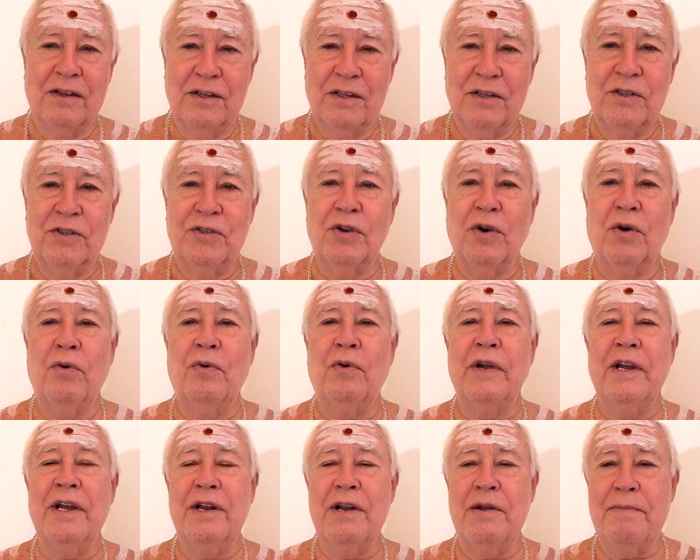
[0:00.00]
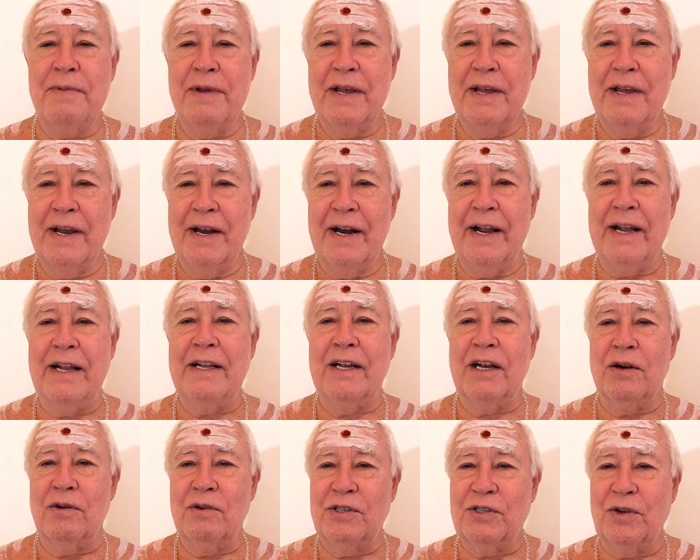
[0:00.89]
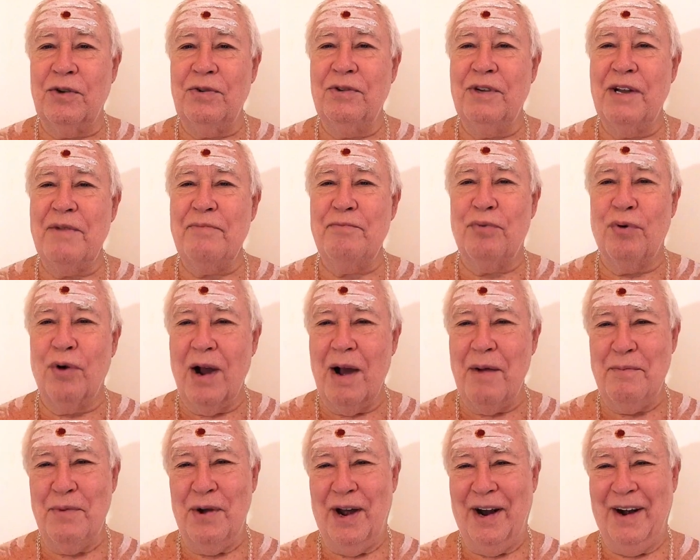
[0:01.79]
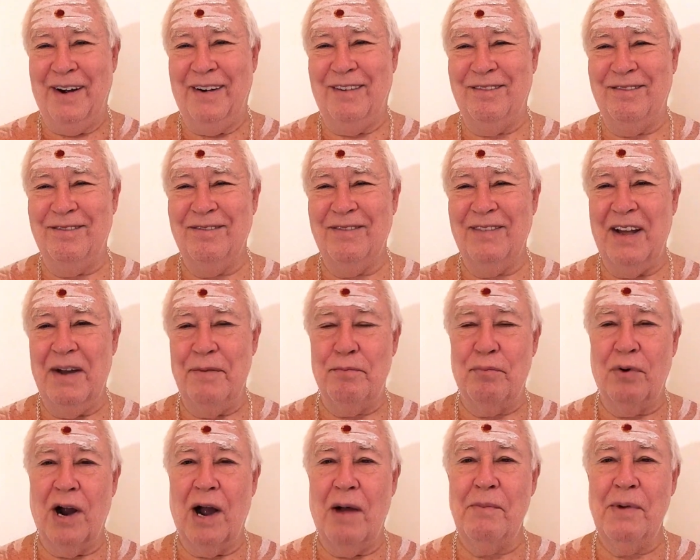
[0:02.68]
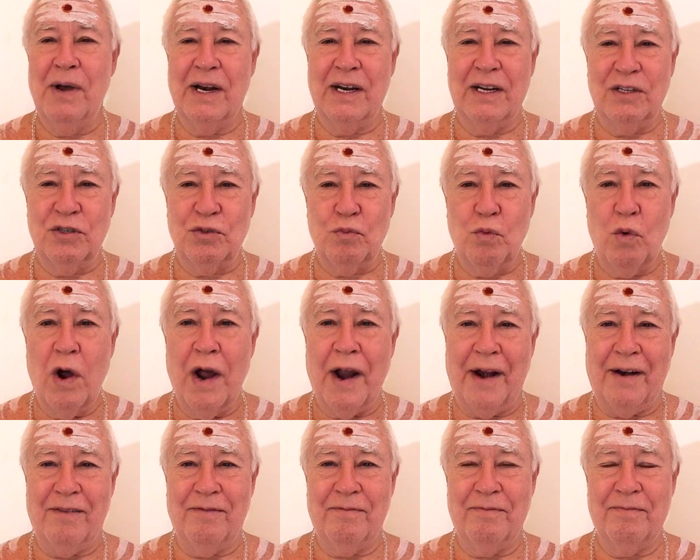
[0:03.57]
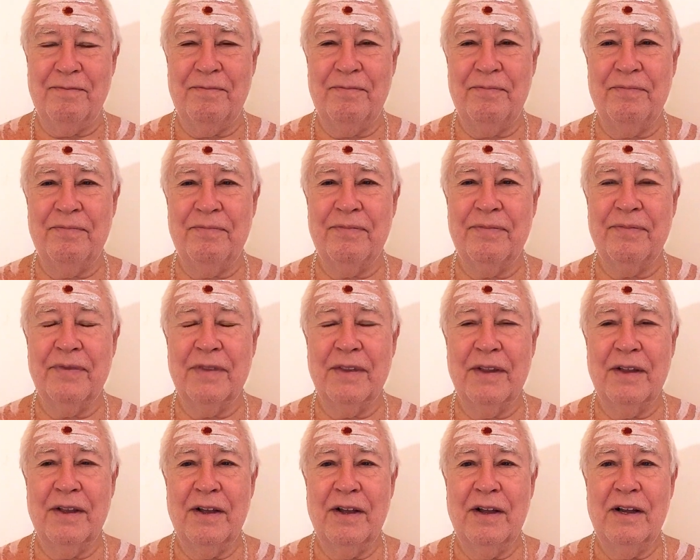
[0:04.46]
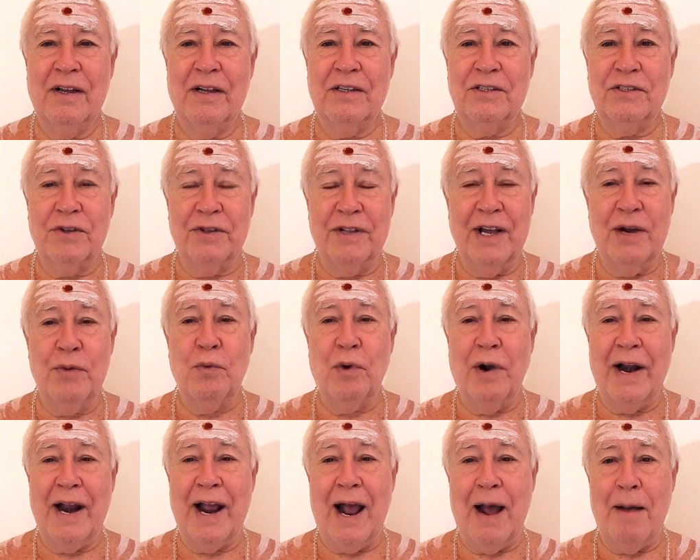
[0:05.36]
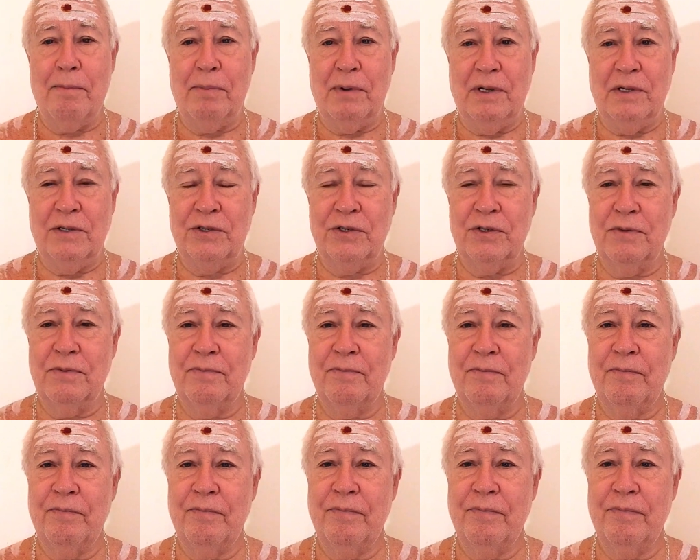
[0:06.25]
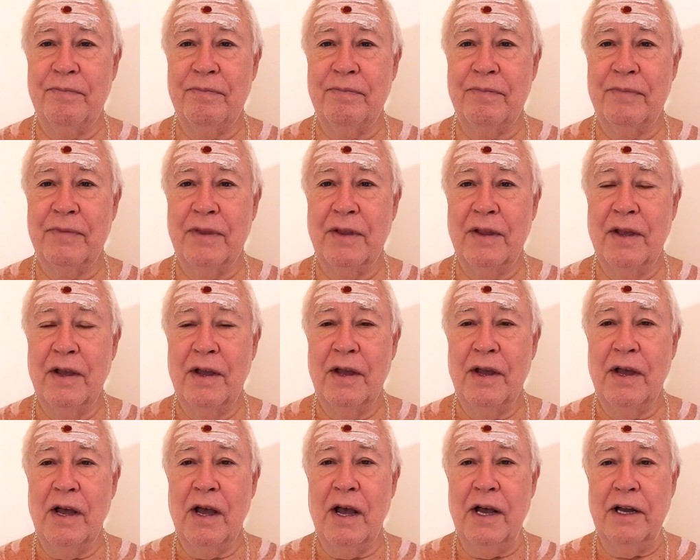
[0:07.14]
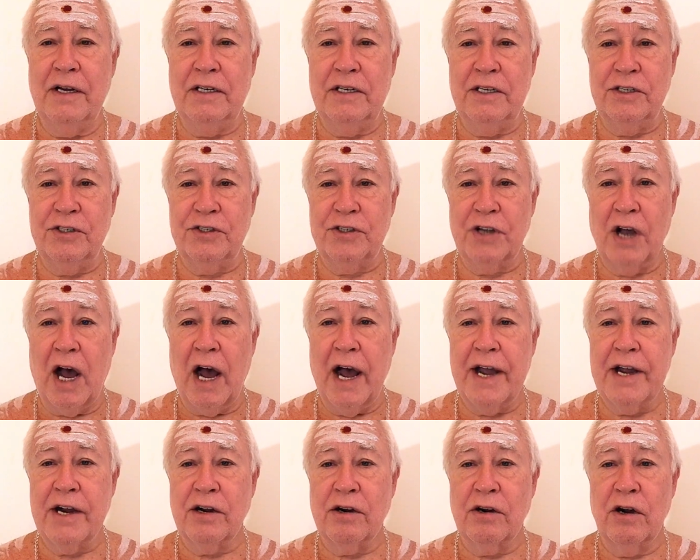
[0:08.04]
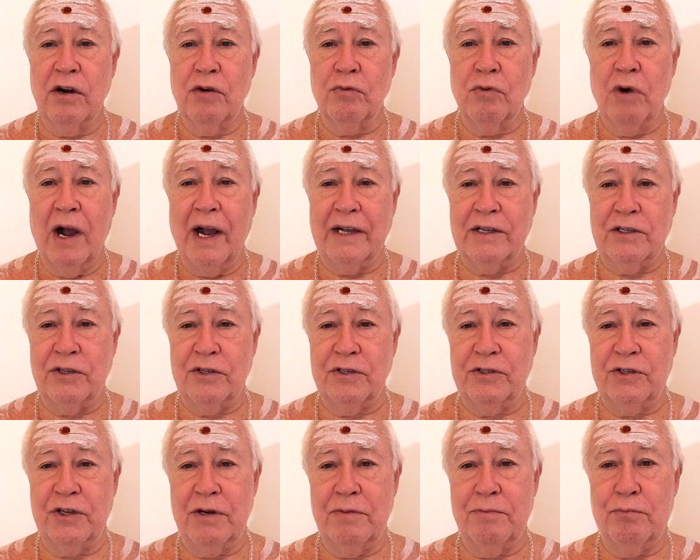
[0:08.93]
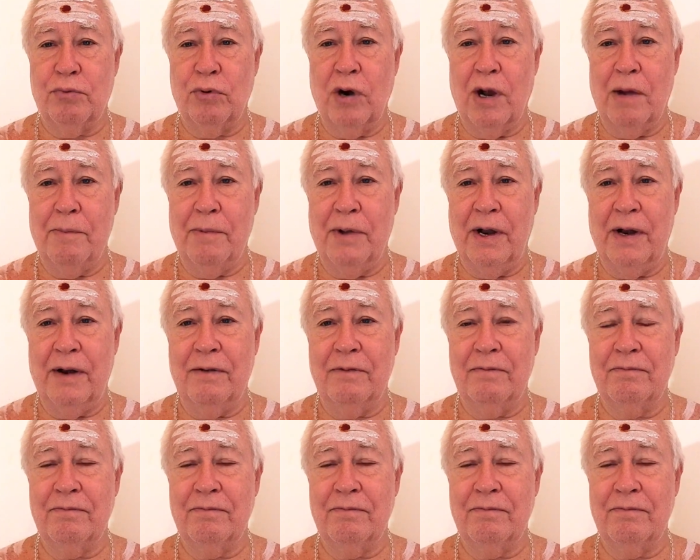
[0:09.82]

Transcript: So in the beginning, there is only Brahman, and Brahman is one. So then what happens? a desire arises in Brahman.